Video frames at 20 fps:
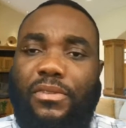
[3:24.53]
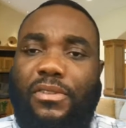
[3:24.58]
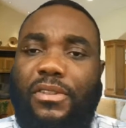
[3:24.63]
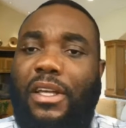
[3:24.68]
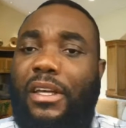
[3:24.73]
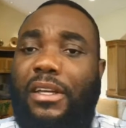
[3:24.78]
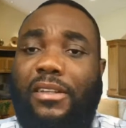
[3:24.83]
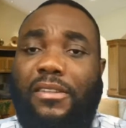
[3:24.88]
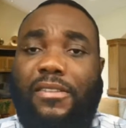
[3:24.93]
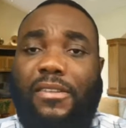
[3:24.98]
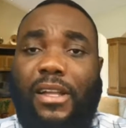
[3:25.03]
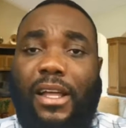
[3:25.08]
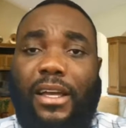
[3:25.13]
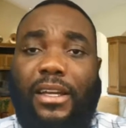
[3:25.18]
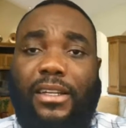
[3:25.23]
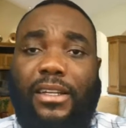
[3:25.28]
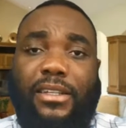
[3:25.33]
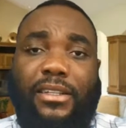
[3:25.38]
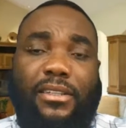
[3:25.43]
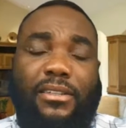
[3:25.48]
things
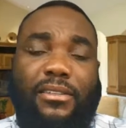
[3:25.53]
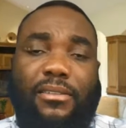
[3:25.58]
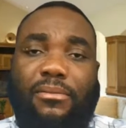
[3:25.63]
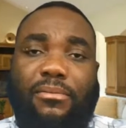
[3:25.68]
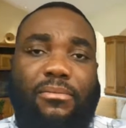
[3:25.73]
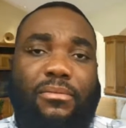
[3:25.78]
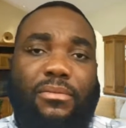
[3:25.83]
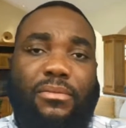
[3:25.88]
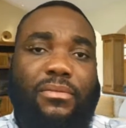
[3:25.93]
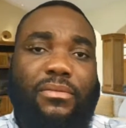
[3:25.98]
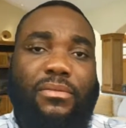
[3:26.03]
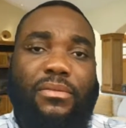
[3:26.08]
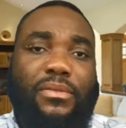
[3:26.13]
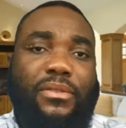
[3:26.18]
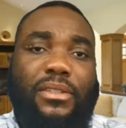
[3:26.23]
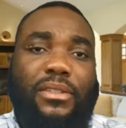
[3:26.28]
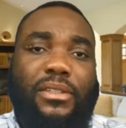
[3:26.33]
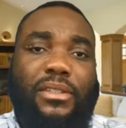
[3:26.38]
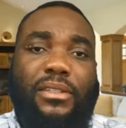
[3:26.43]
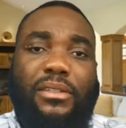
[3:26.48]
like
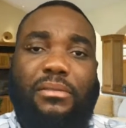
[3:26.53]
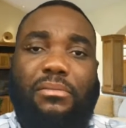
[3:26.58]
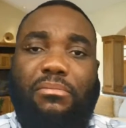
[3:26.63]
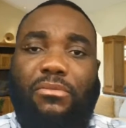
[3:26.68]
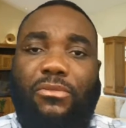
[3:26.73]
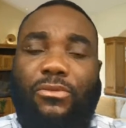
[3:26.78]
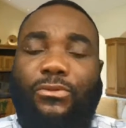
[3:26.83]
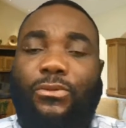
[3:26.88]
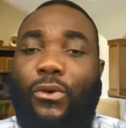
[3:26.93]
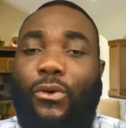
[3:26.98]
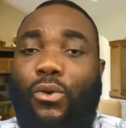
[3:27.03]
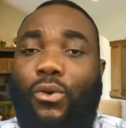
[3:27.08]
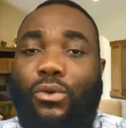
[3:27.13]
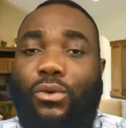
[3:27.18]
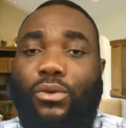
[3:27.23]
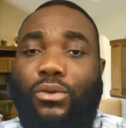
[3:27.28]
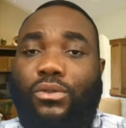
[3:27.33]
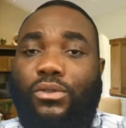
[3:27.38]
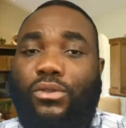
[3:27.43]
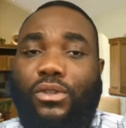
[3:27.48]

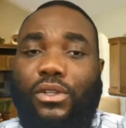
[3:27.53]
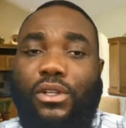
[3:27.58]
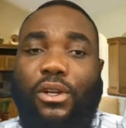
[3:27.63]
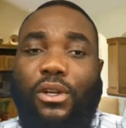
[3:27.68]
food,